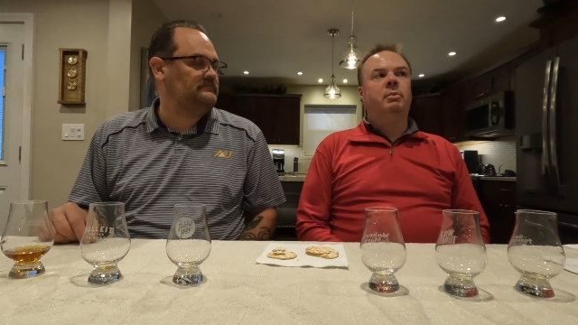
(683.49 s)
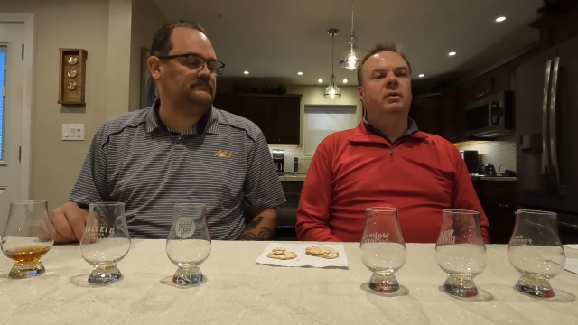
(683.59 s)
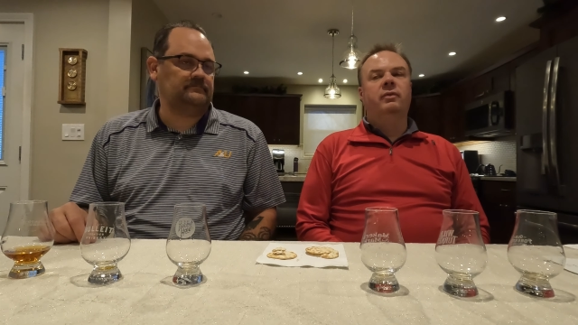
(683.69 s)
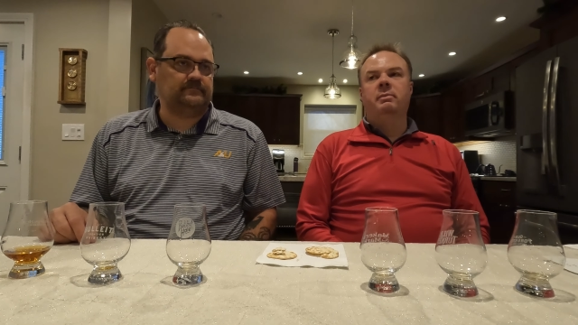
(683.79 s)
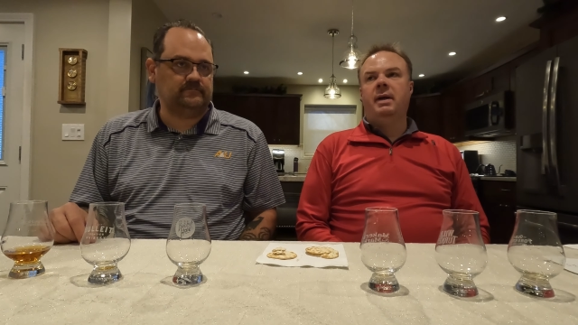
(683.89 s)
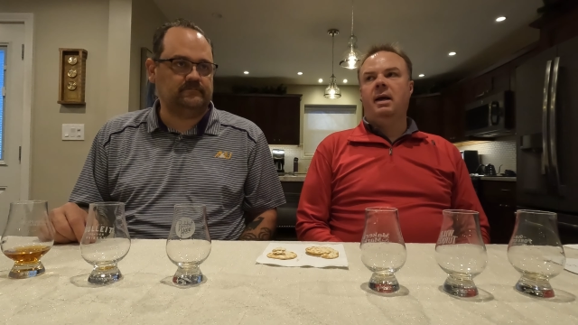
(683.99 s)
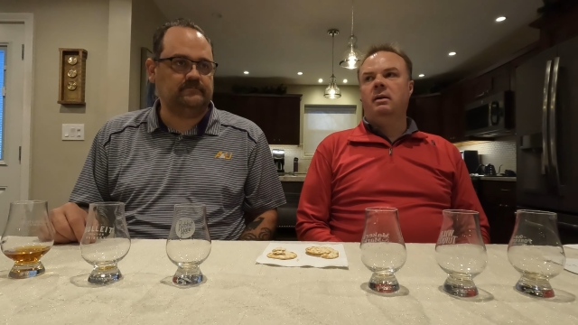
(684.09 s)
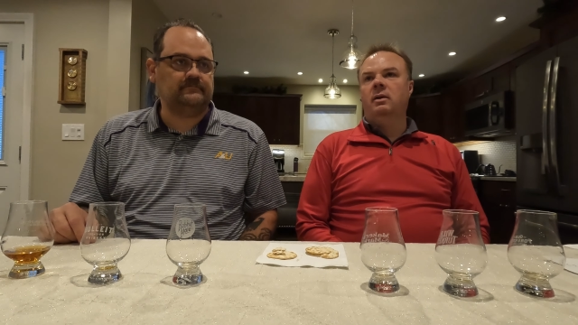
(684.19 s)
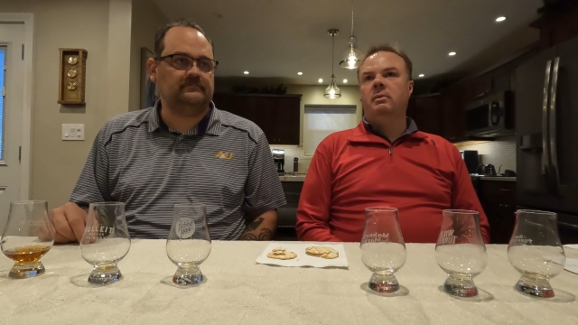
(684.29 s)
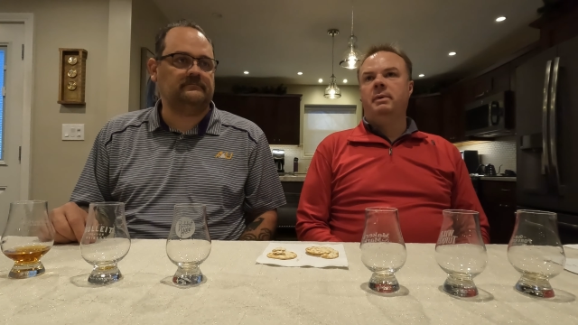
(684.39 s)
Speaker 1: proof them
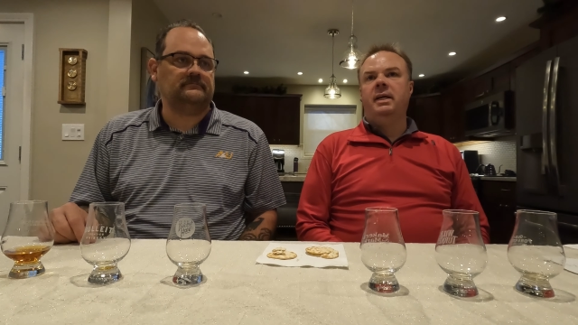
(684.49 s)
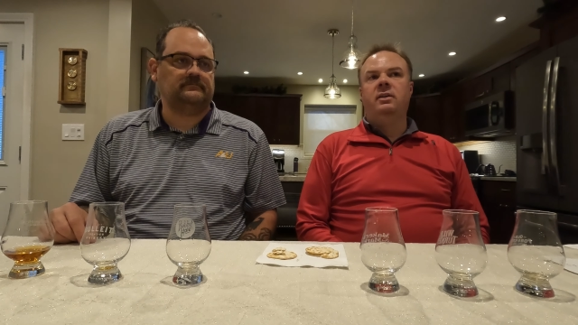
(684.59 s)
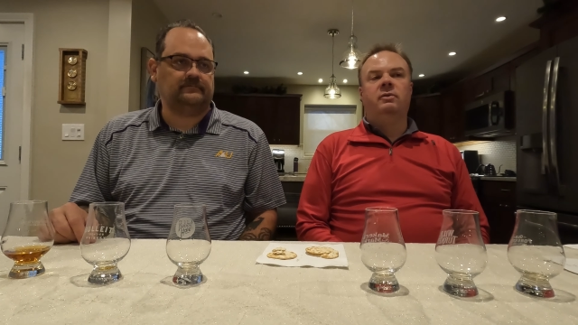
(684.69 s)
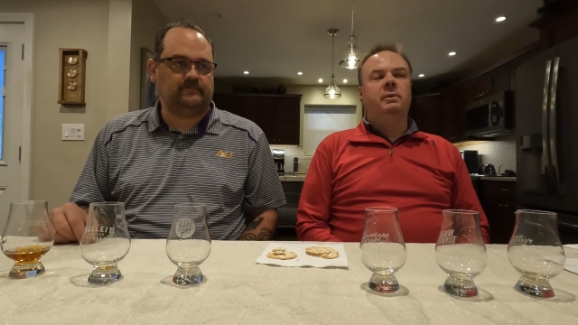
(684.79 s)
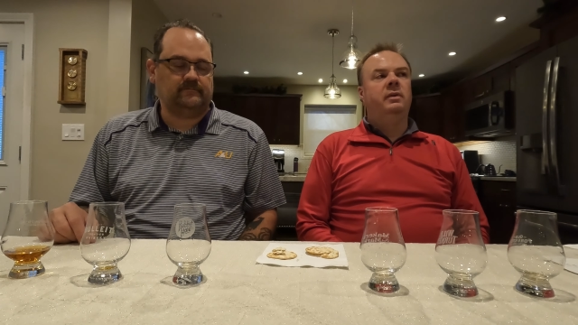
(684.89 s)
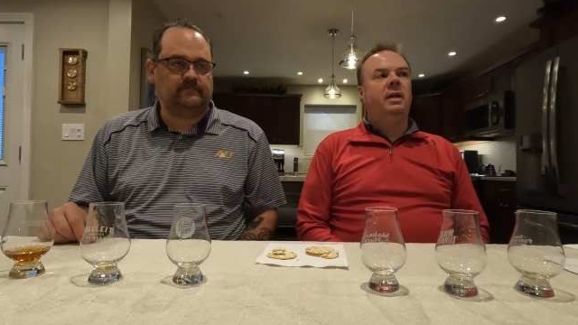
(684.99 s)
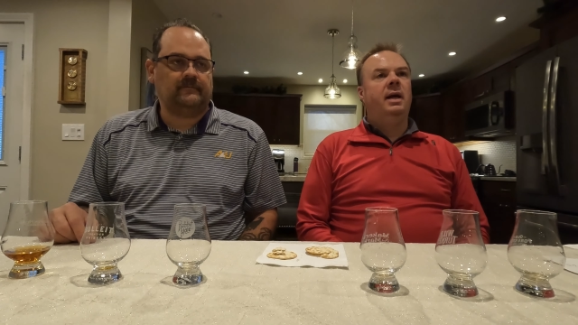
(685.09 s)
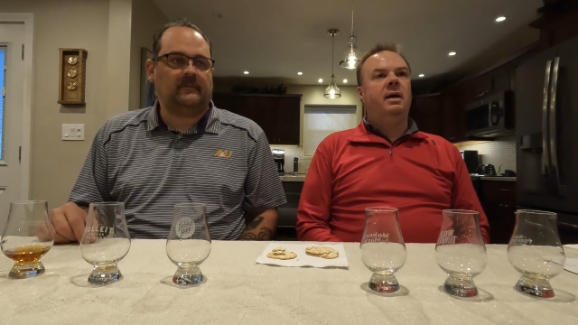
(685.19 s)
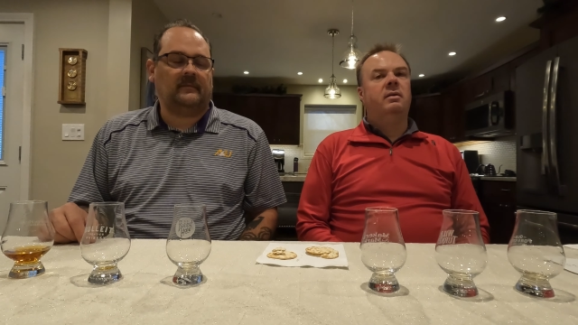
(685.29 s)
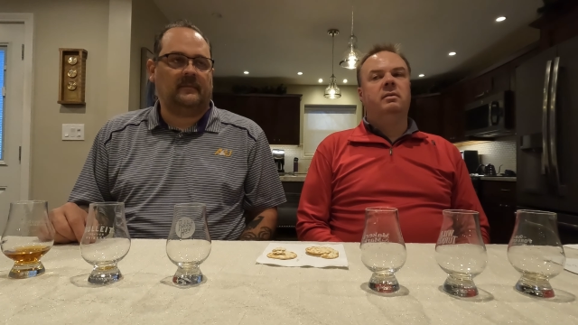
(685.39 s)
down a little bit, smooth it
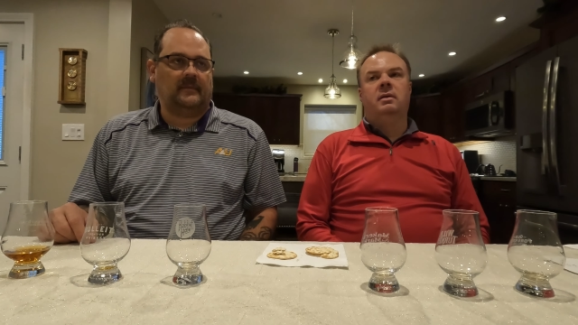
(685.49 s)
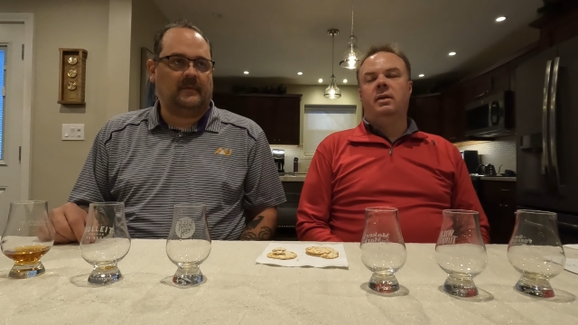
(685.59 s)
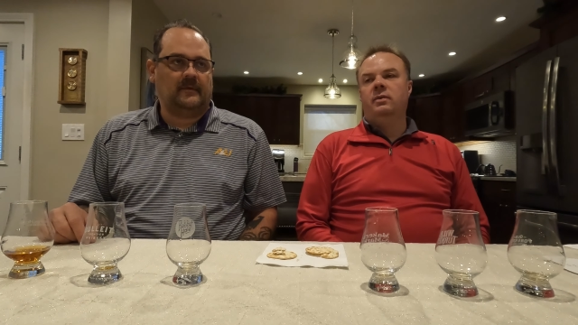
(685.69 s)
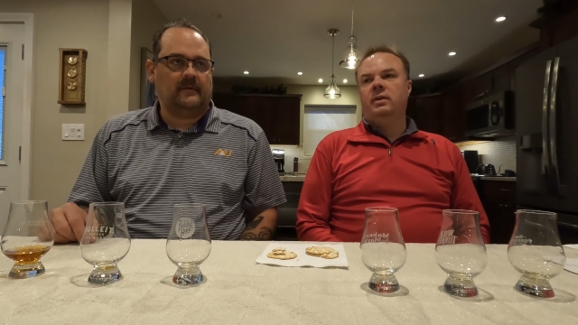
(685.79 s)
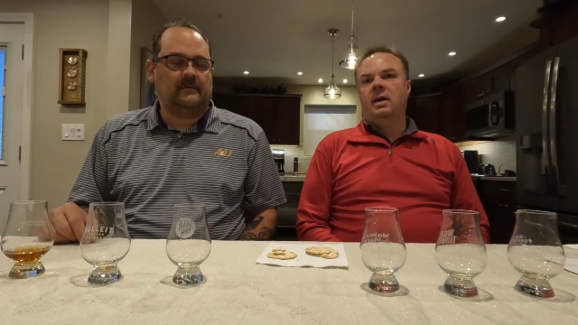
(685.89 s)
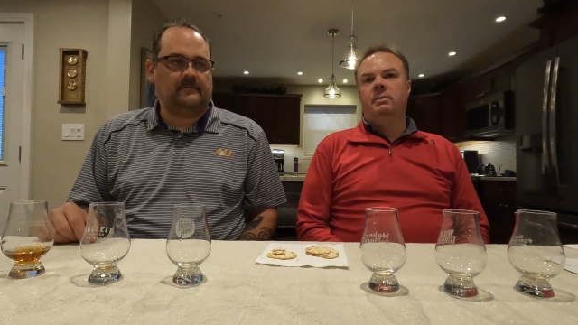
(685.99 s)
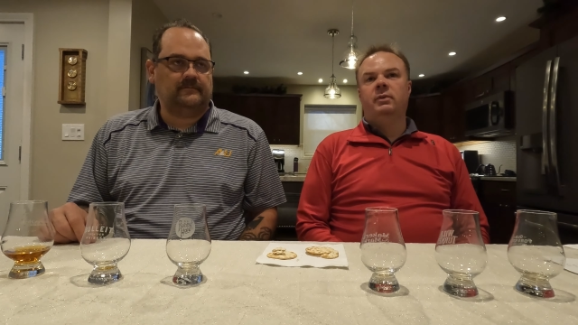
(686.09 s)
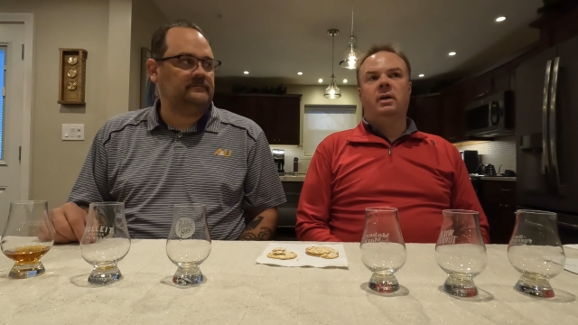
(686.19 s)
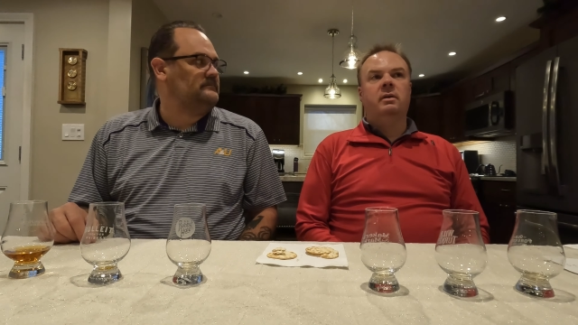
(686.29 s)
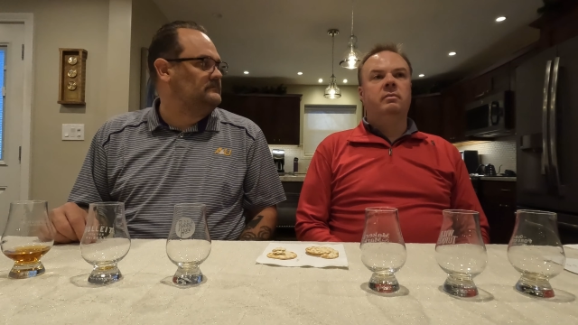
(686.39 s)
out. Other
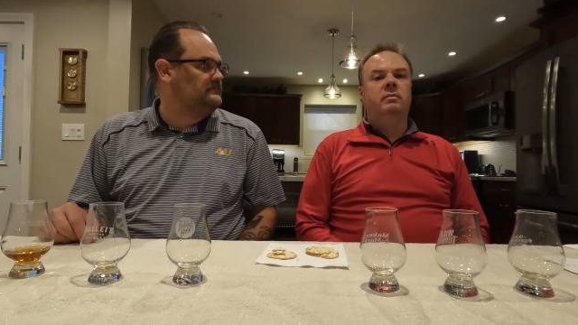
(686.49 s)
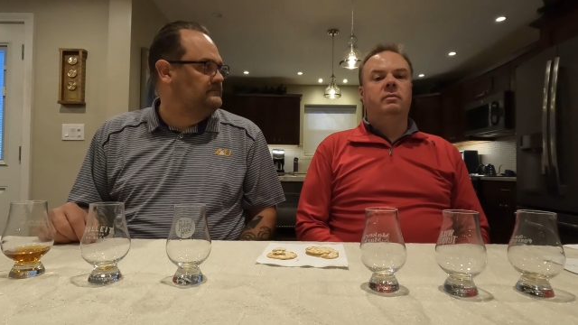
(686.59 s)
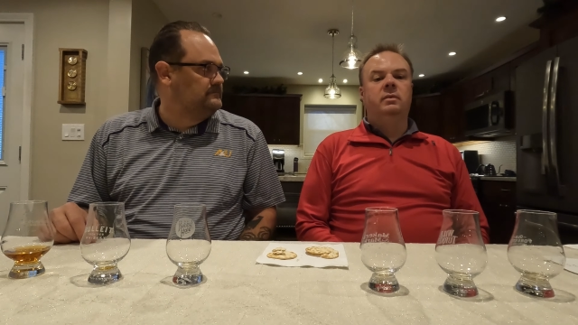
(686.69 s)
times I'll,